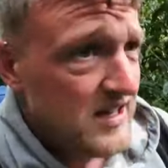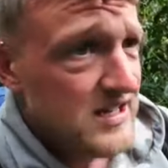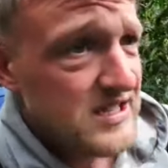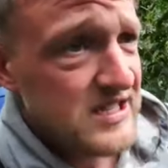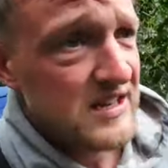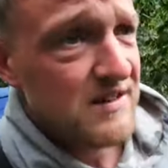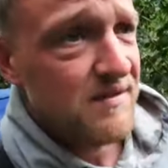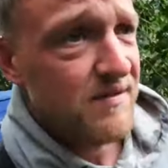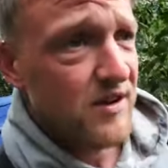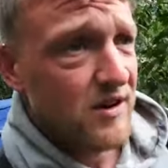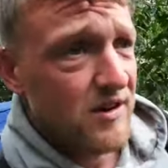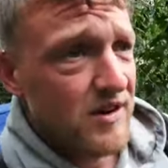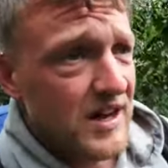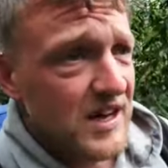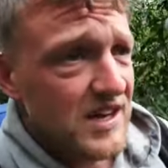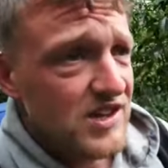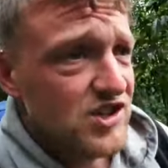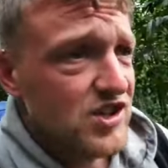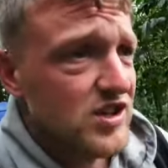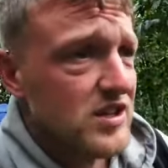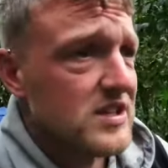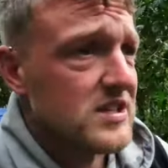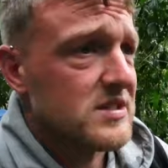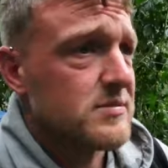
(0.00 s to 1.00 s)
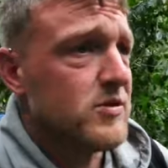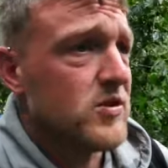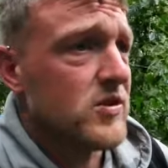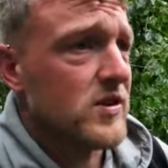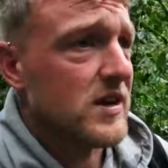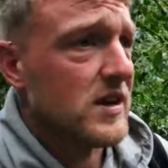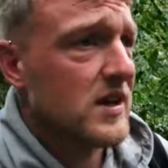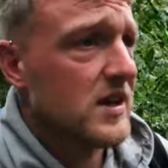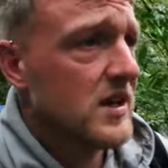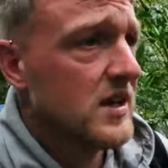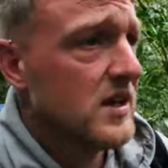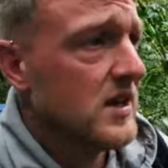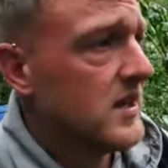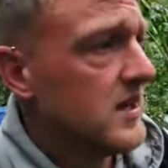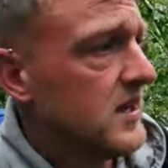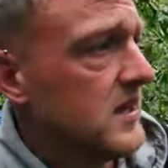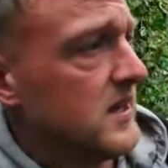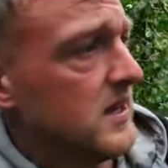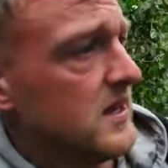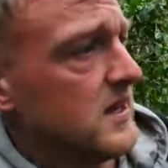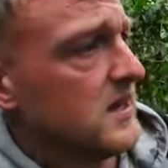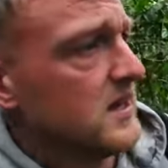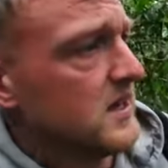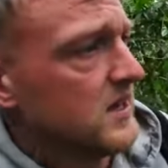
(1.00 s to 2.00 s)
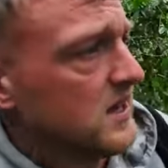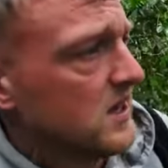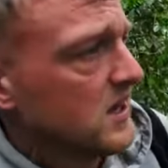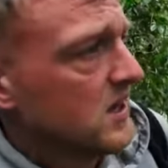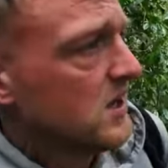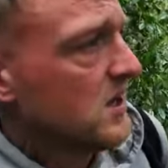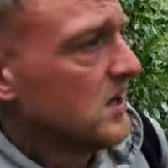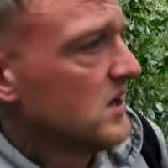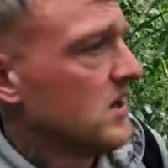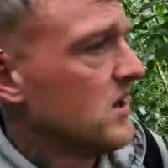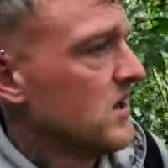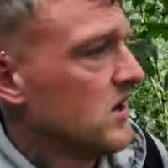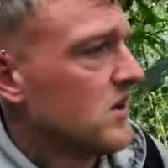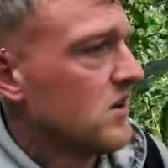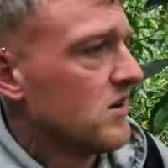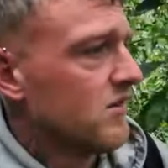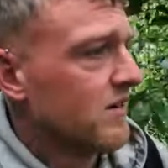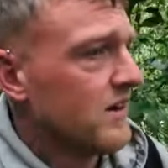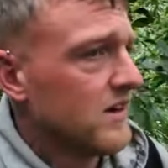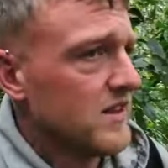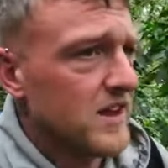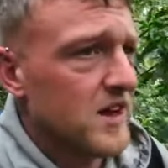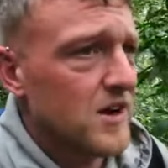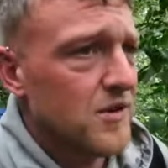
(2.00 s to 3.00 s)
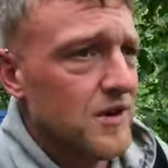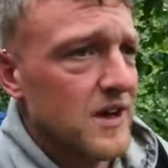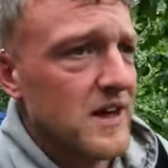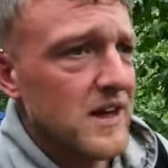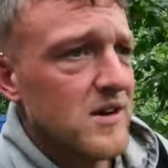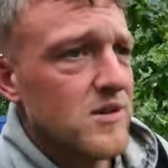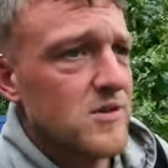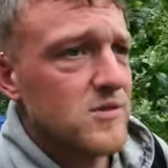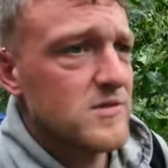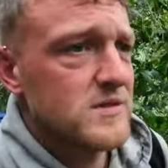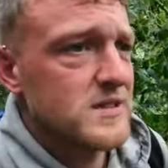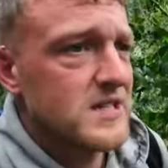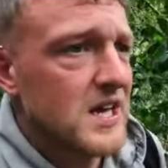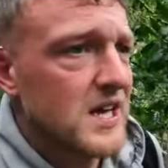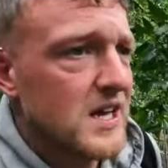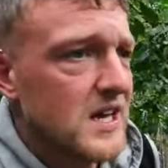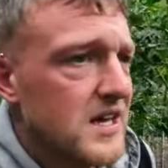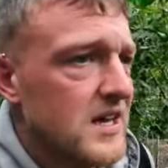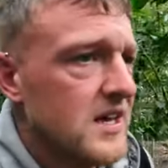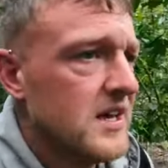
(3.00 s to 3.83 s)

So it's very itchy this morning around the old ankles.